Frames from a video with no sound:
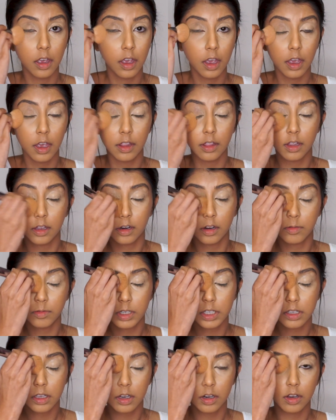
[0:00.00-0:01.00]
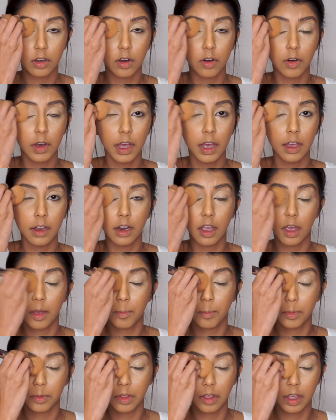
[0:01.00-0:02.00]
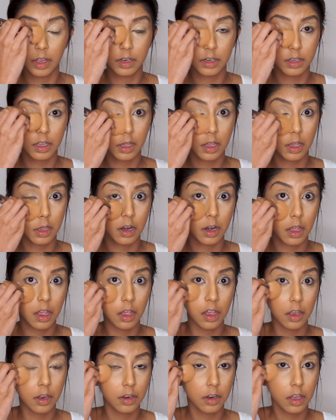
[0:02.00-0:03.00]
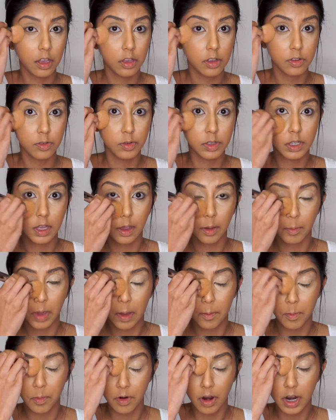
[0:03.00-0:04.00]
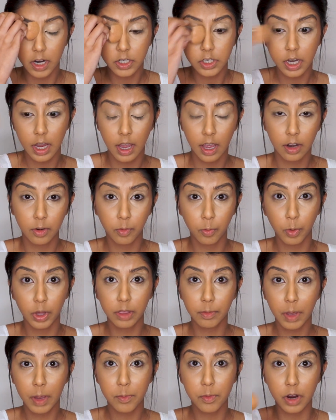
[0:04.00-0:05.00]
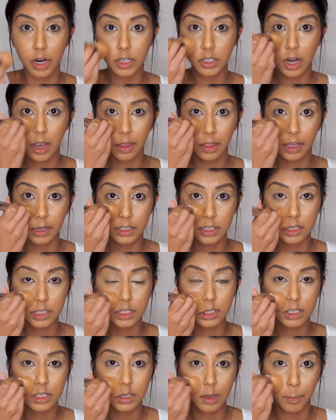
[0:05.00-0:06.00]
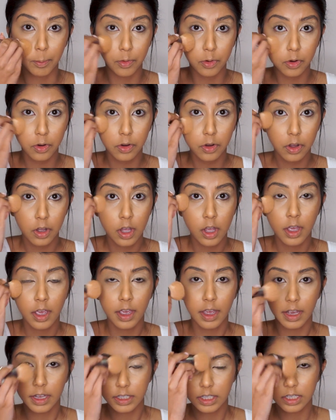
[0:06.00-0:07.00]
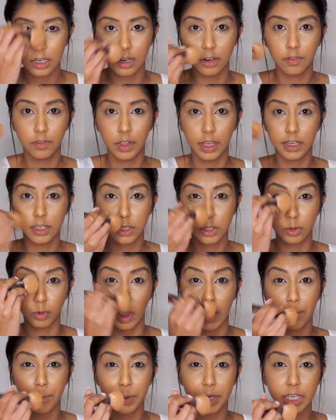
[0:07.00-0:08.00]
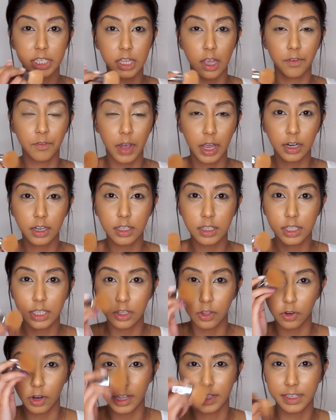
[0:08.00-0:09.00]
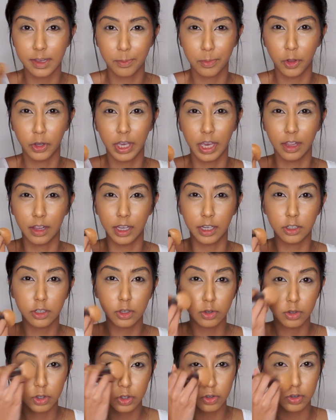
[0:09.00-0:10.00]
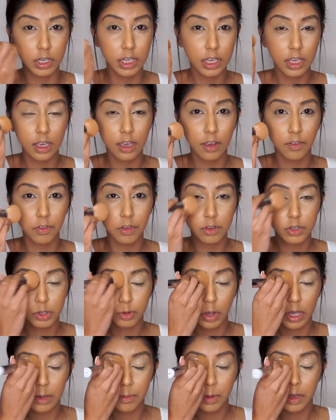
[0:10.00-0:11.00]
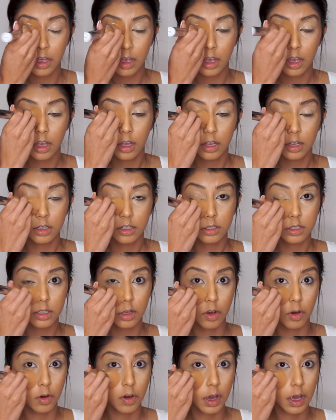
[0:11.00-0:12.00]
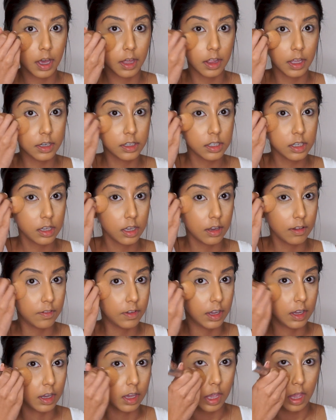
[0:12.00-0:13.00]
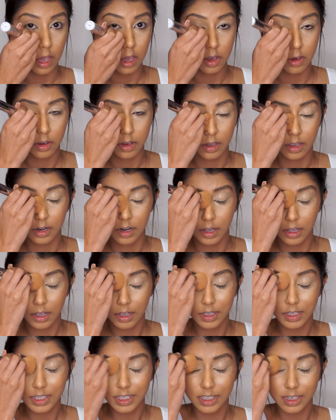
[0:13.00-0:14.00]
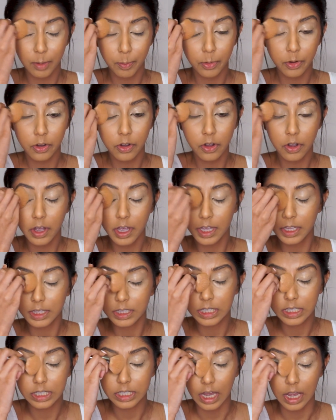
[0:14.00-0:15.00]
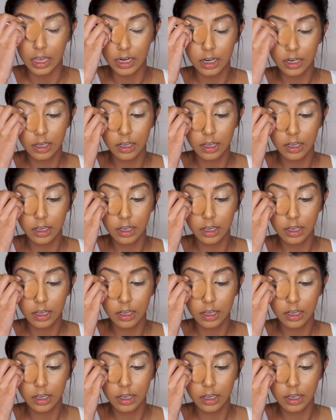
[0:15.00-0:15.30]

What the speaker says: And then I'm just going to go ahead and blend it in using my brush. And with my brush, I like to stipple instead of like swipe because I find concealer ends up looking like too streaky if you swipe. So I like to give it a good stipple instead.